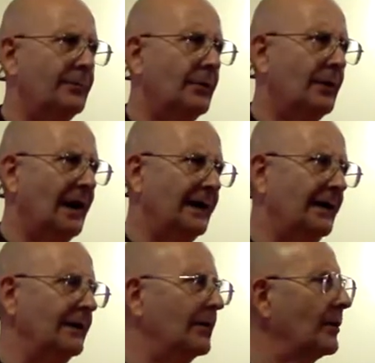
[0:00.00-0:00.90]

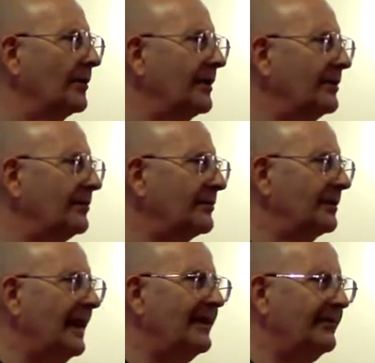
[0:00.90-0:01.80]
prana, or these
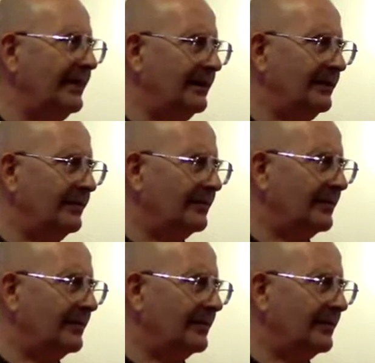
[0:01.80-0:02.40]
life airs.